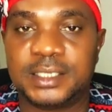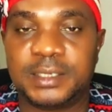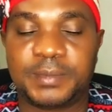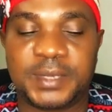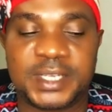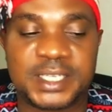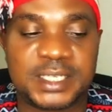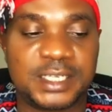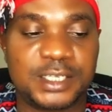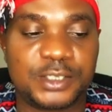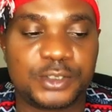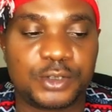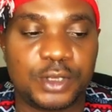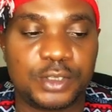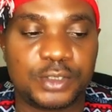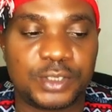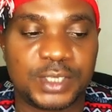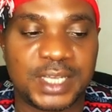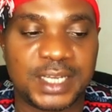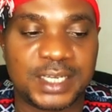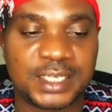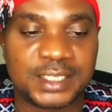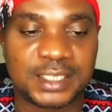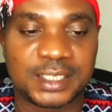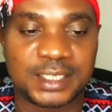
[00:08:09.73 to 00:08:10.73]
The person is going to
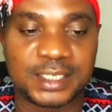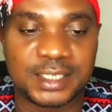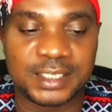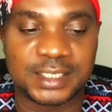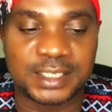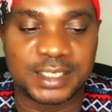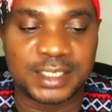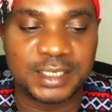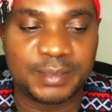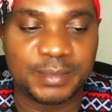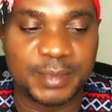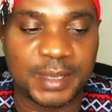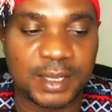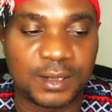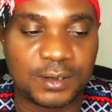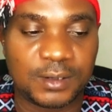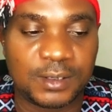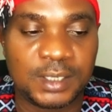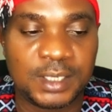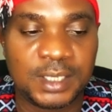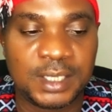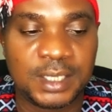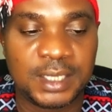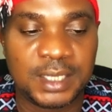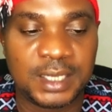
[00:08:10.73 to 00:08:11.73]
get it in his email.